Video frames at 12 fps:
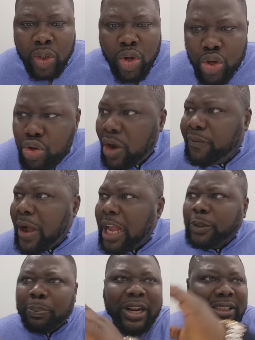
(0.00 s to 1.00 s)
Your
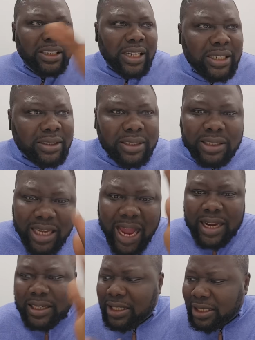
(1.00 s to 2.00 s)
vice president
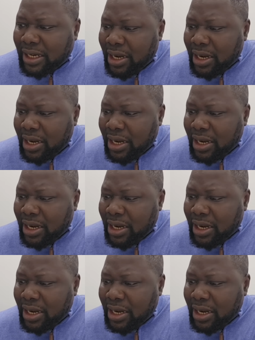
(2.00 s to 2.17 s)
said,